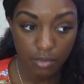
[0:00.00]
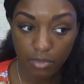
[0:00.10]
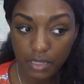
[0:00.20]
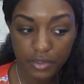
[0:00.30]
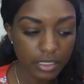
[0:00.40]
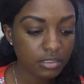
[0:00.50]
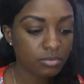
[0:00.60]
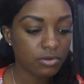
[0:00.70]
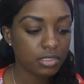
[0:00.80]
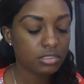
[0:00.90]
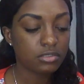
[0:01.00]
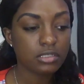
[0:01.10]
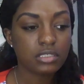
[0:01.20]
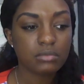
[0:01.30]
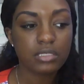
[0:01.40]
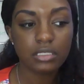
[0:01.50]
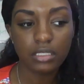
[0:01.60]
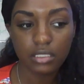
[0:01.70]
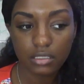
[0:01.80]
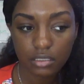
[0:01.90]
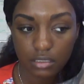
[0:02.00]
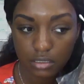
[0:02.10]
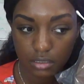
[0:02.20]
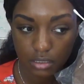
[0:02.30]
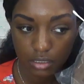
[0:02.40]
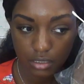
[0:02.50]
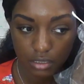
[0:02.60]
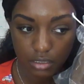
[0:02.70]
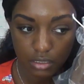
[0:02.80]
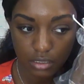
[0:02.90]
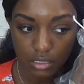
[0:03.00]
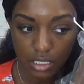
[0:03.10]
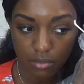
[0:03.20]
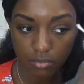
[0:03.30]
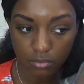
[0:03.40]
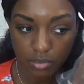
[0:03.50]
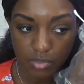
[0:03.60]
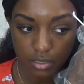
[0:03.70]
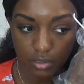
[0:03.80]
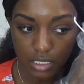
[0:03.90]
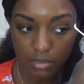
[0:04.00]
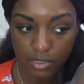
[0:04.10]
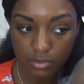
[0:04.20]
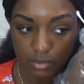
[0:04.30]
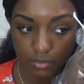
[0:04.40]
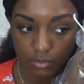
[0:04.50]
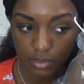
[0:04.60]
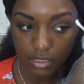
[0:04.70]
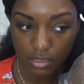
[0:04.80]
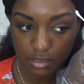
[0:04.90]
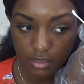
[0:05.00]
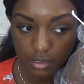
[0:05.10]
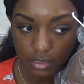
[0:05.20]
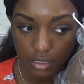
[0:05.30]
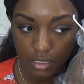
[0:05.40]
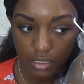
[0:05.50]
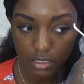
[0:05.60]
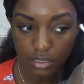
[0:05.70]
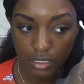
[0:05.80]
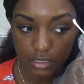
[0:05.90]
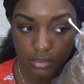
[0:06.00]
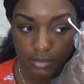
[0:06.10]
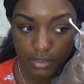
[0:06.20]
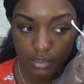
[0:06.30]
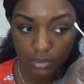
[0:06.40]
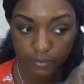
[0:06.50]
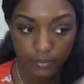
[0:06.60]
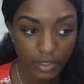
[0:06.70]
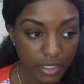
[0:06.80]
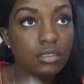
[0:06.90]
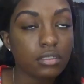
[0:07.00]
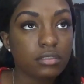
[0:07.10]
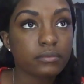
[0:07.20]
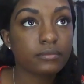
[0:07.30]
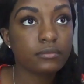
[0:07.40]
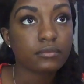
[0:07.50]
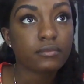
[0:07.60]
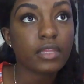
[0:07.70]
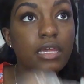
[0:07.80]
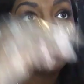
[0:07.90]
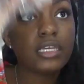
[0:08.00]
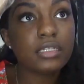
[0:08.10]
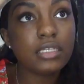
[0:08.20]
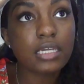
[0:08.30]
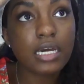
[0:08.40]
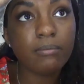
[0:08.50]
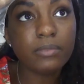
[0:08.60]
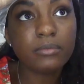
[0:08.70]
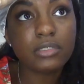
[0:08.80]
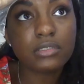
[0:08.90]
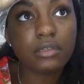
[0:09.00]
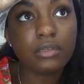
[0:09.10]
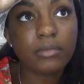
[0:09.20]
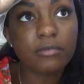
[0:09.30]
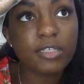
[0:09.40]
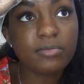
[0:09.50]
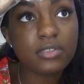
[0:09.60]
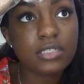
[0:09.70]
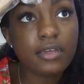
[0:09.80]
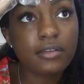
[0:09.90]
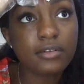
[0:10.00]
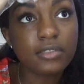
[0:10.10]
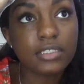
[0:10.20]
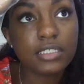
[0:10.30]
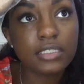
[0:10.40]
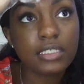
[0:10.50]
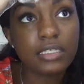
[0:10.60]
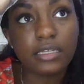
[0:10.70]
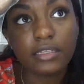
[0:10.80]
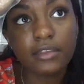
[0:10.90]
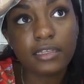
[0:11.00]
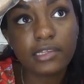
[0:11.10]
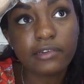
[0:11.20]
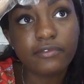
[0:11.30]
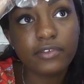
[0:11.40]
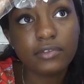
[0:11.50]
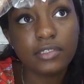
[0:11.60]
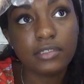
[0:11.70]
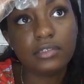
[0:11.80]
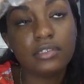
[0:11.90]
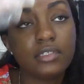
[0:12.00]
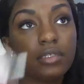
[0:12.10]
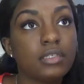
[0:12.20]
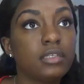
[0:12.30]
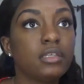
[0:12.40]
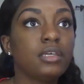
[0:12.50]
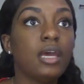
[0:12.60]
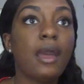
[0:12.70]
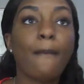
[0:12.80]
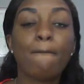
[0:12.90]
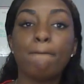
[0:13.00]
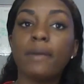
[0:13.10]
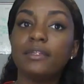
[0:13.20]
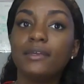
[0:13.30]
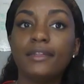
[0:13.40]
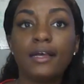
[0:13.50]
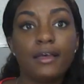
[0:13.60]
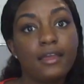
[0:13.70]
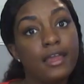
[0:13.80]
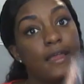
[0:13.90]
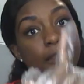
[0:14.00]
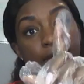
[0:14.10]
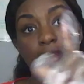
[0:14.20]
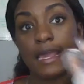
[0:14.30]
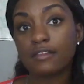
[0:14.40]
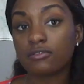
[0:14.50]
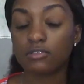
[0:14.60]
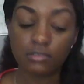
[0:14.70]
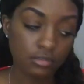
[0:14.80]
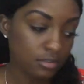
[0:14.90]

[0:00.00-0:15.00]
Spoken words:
by the next morning, trust me, like, the dye will only be on your eyebrows. It won't like dye your skin. And I get like compliments on them. Like, people say they look really clean and I think they're filled in, but they're not natural.